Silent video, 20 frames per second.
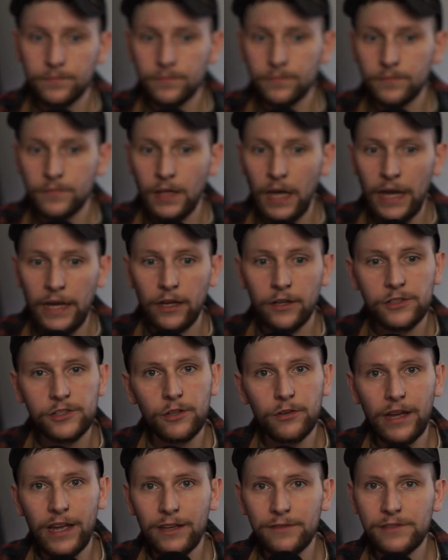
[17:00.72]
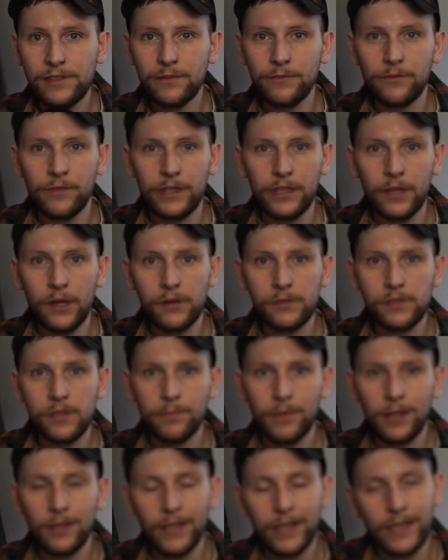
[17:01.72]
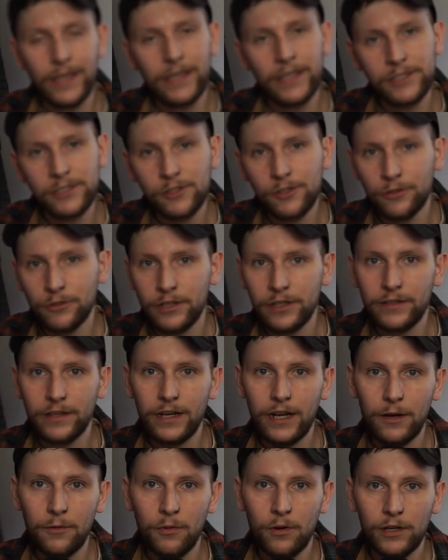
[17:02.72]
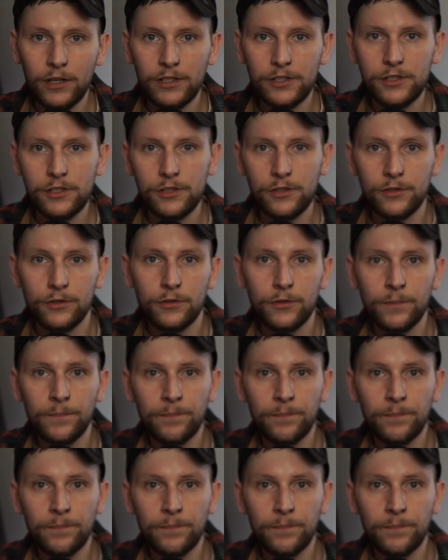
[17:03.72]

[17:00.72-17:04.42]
I also have some videos about like history that I want to do